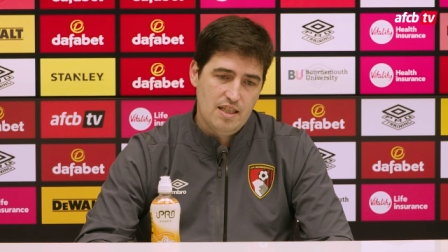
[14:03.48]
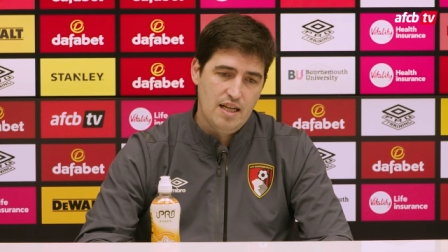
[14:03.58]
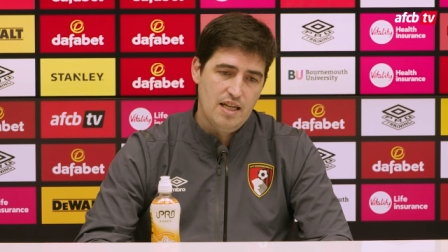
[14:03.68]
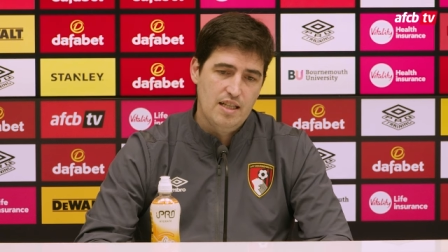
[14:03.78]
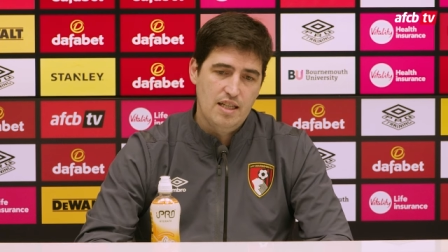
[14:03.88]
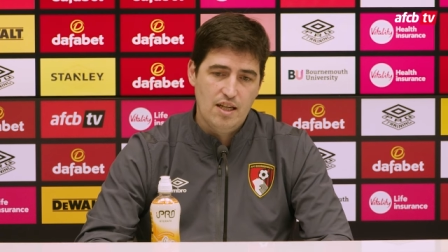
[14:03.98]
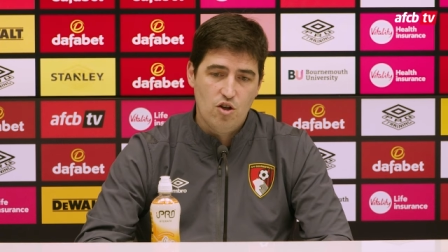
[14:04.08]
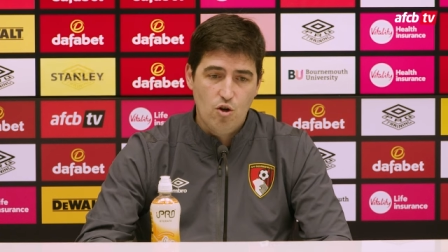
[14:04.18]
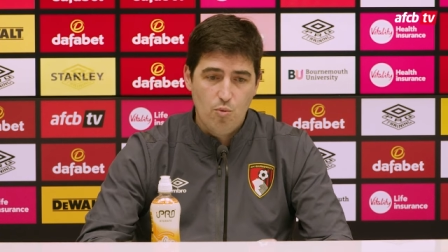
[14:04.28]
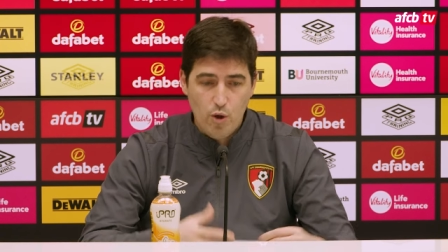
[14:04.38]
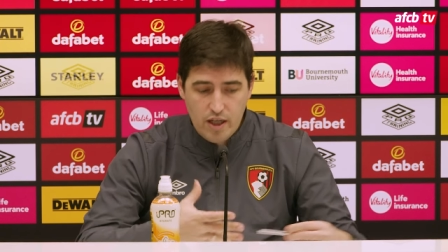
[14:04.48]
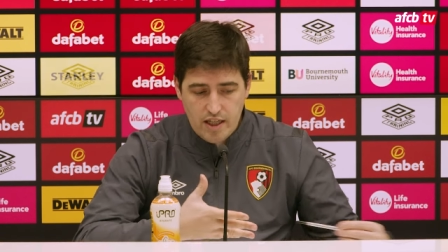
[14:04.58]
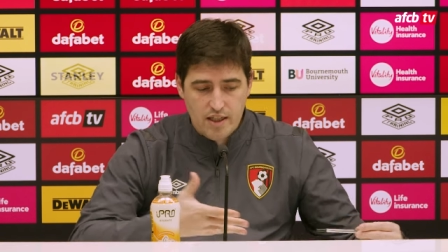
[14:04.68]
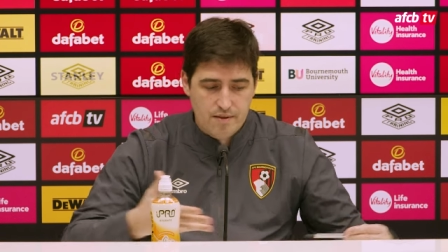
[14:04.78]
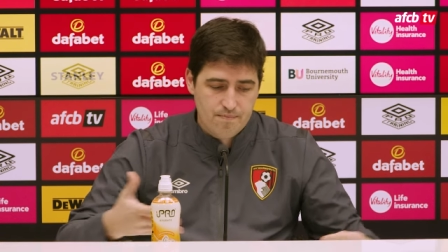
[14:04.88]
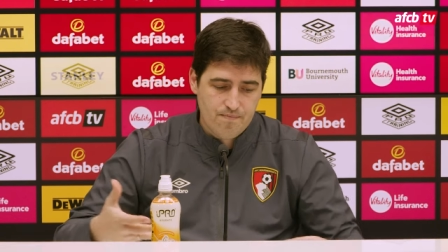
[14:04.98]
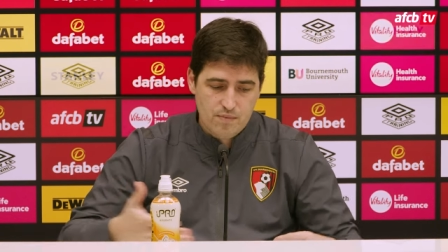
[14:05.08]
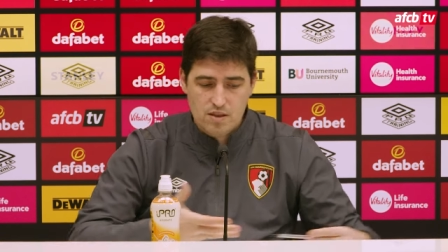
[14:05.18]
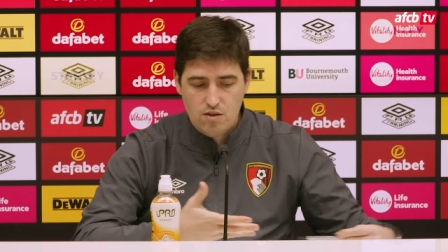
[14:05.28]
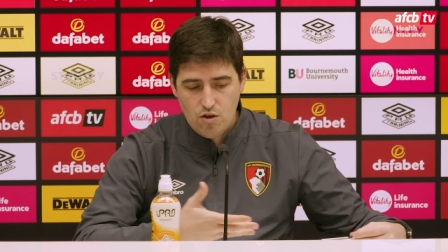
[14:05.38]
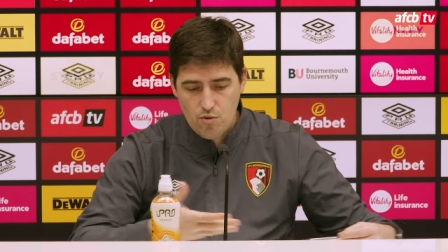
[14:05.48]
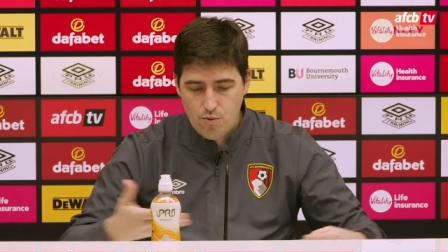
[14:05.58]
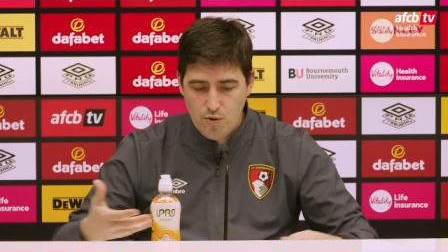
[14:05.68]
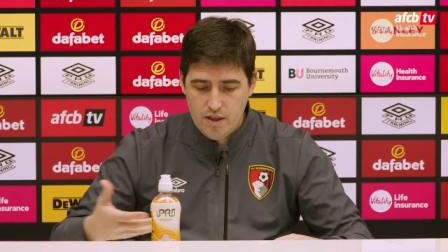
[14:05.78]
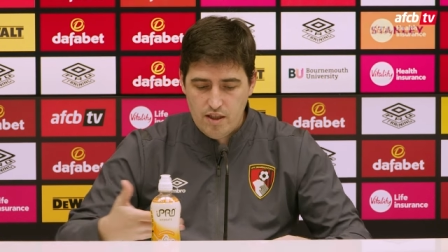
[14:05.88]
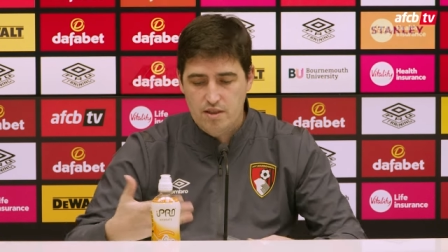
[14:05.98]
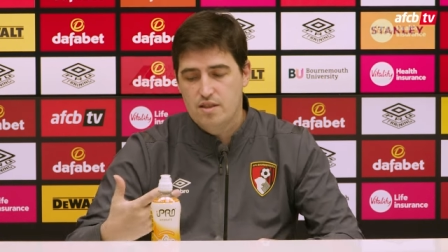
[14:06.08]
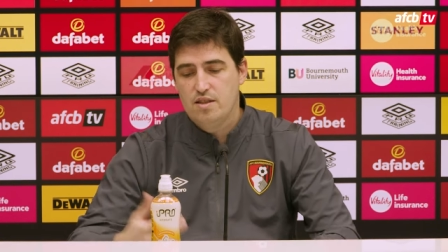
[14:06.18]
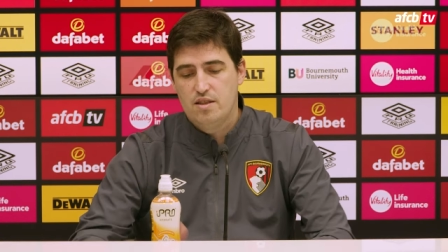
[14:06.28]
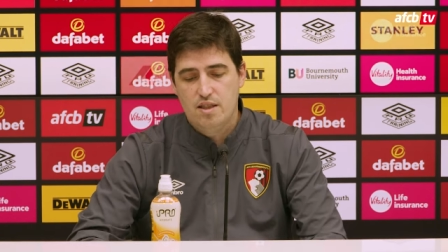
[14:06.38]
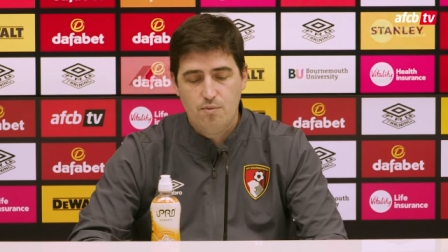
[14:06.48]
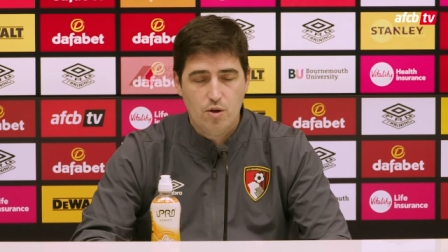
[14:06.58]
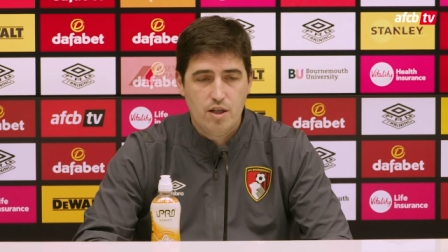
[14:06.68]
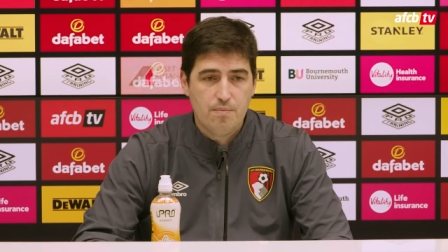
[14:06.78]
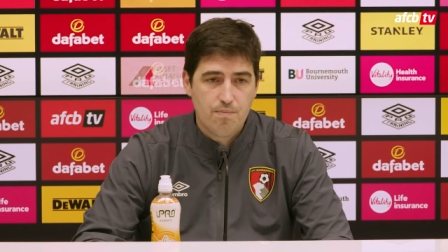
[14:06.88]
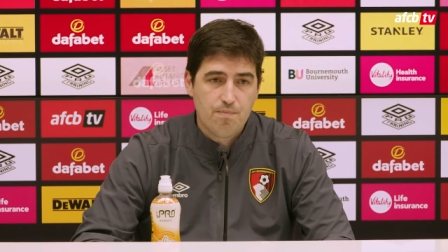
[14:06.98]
I hope we can cope with it the same way.